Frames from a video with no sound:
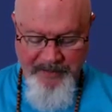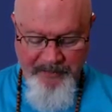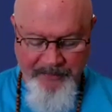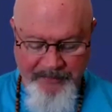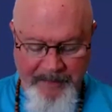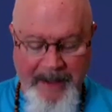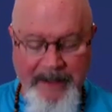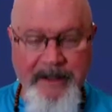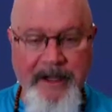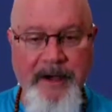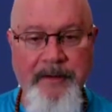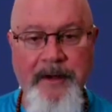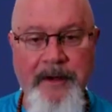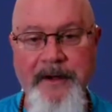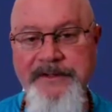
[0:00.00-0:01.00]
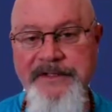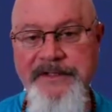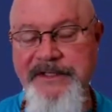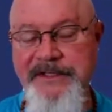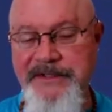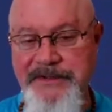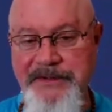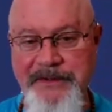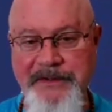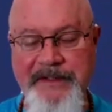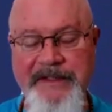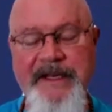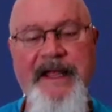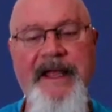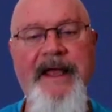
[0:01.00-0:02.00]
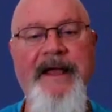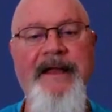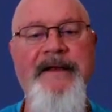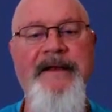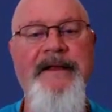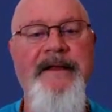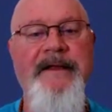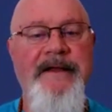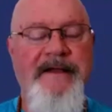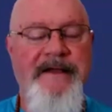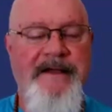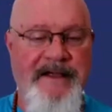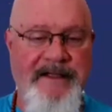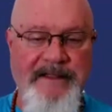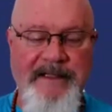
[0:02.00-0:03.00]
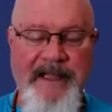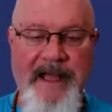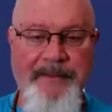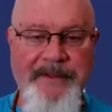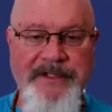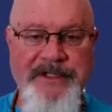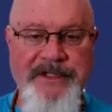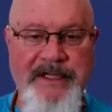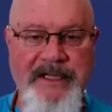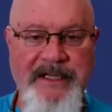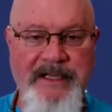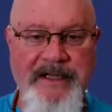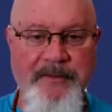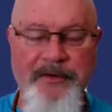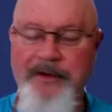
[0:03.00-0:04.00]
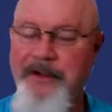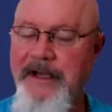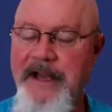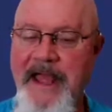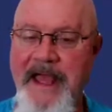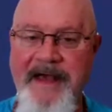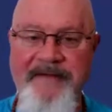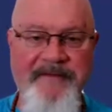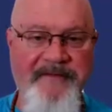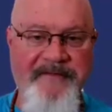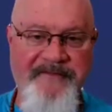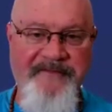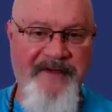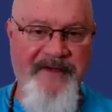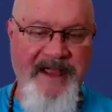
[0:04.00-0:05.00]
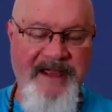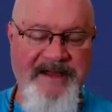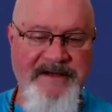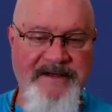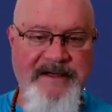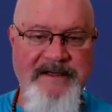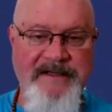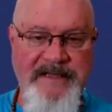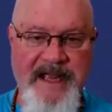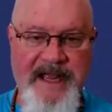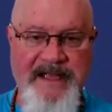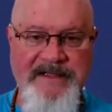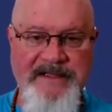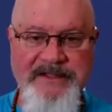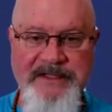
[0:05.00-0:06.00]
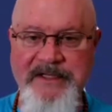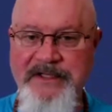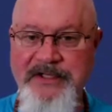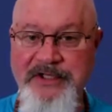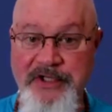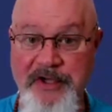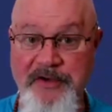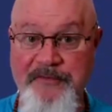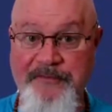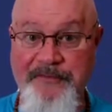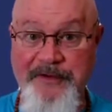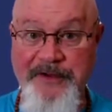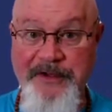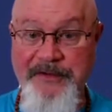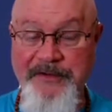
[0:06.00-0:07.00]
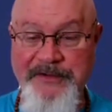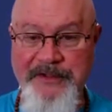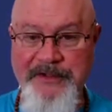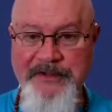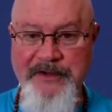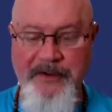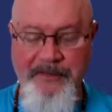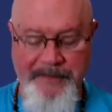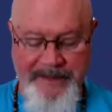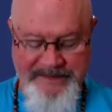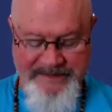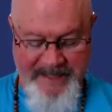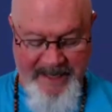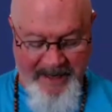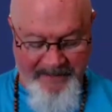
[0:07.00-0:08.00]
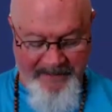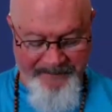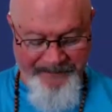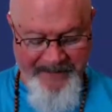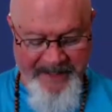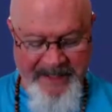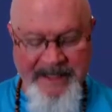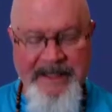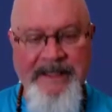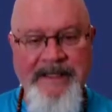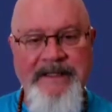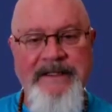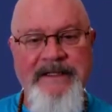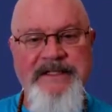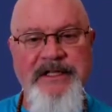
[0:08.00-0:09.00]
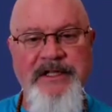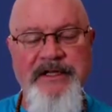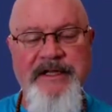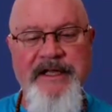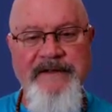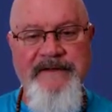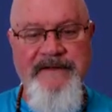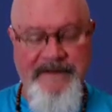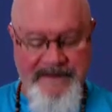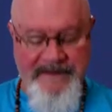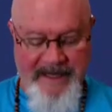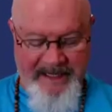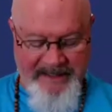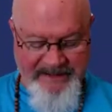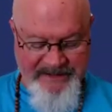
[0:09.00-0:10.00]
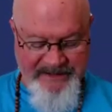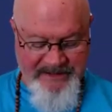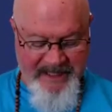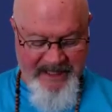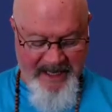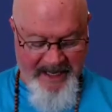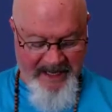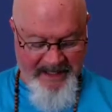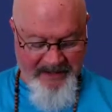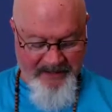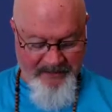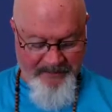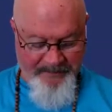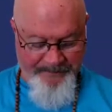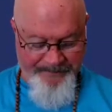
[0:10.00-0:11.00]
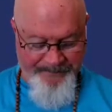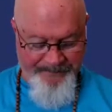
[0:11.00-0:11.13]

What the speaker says: with my co-host, Sister Lynette and Lamaji. We're going to have a fantastic show for you, so don't miss out. Let's look at today's title.